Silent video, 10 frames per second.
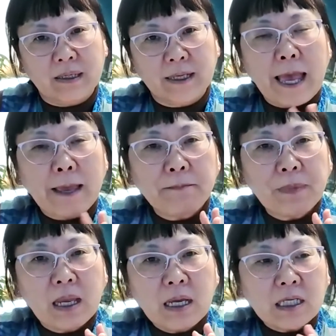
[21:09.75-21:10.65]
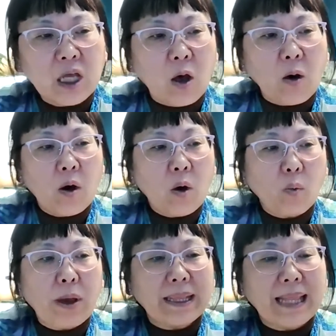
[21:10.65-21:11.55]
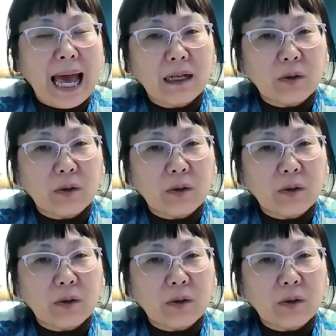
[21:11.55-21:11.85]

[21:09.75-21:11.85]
Okay, so with that,